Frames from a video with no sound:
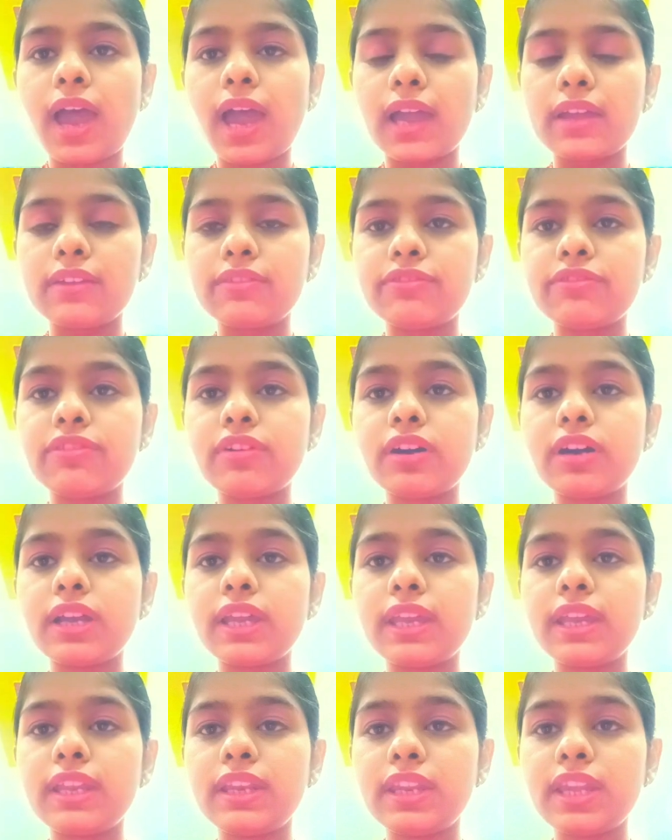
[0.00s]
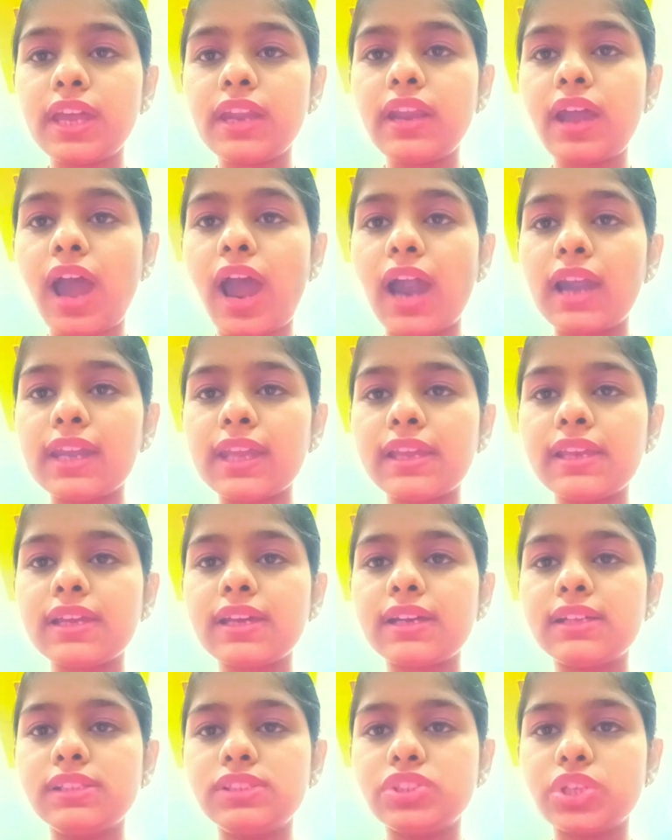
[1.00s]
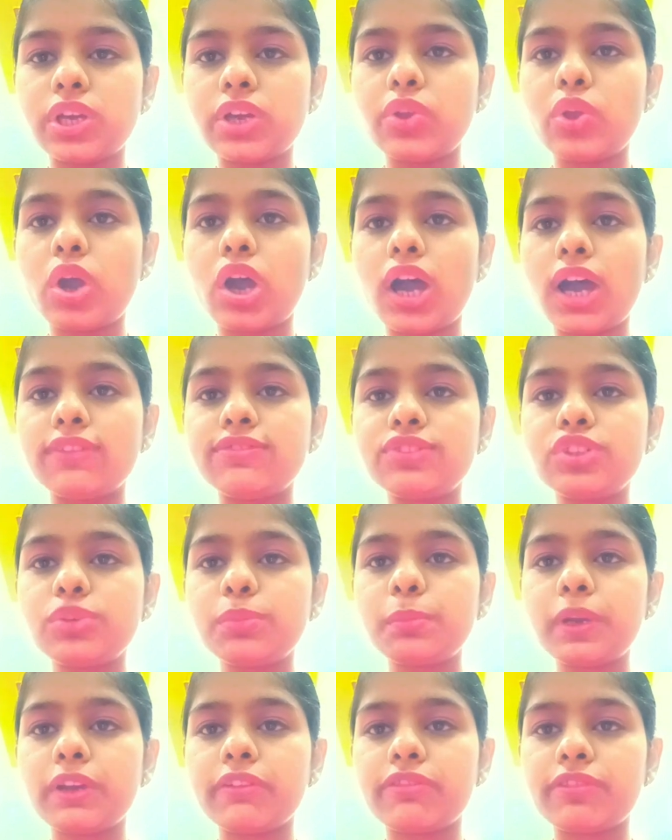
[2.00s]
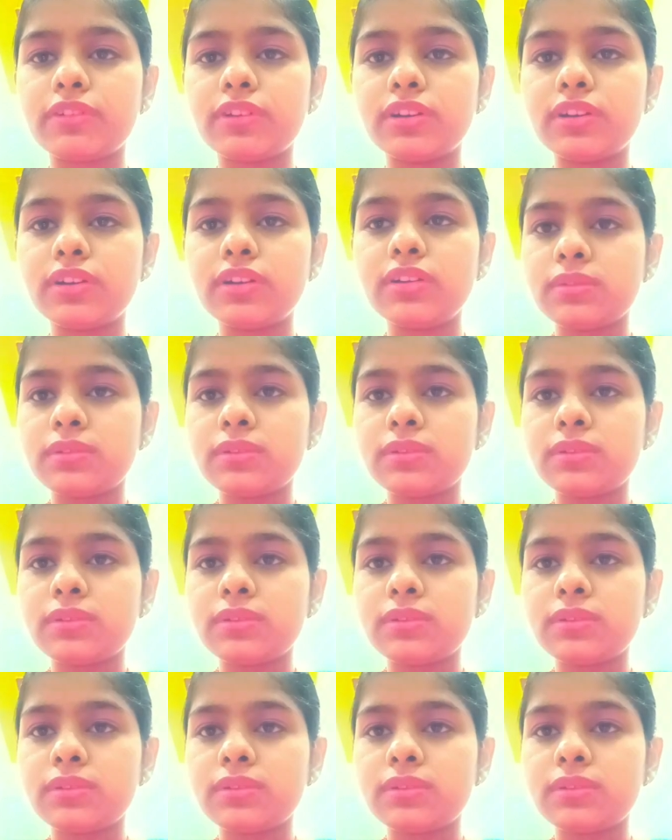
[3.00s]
And for Indian art and culture, you have to prefer